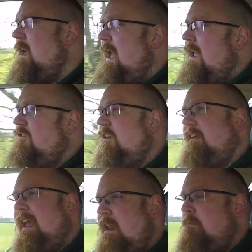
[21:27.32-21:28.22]
It's just,
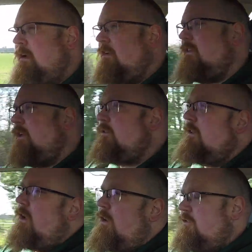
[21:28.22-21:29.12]
again, because of those
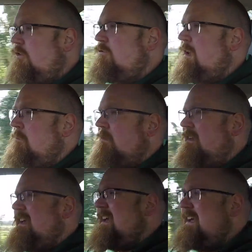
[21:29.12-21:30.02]
larger rims,
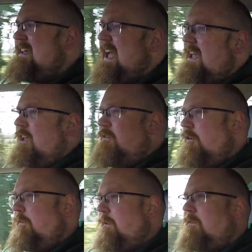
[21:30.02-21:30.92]
yeah, you
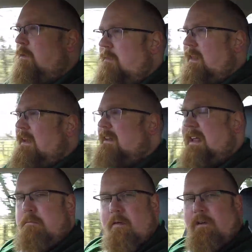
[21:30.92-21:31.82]
do feel some of the little
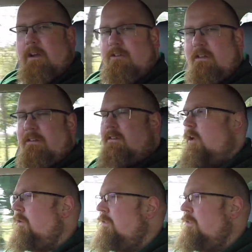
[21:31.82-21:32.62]
imperfections on